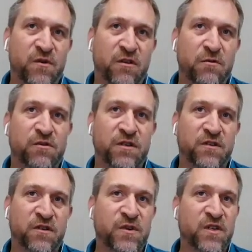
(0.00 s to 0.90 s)
solution
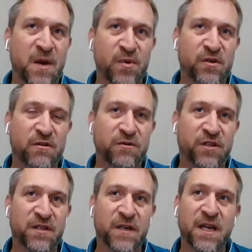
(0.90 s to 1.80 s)
to a stepper
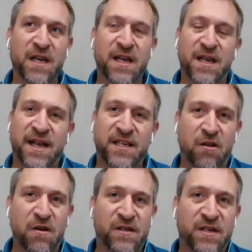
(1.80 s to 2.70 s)
solution as
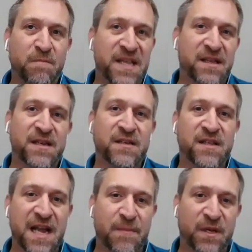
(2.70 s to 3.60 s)
long as it met the needs of
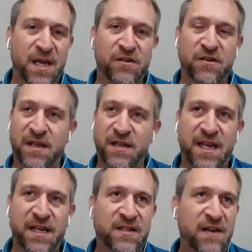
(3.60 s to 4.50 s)
the application, and they
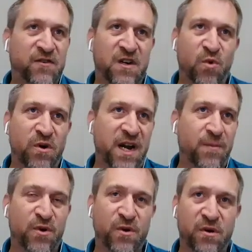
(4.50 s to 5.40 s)
could save somewhere in the
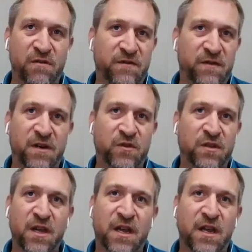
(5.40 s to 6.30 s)
neighborhood of
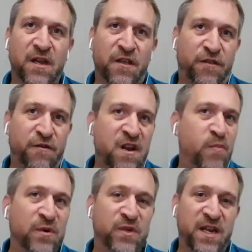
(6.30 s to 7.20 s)

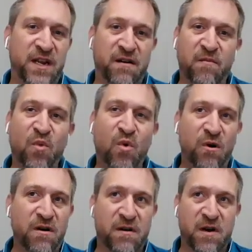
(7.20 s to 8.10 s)
30% or
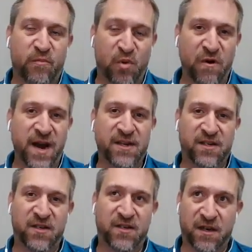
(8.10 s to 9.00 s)
more per
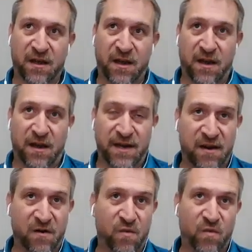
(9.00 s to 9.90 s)
axis.
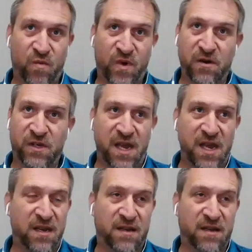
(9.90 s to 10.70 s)
Now, when you take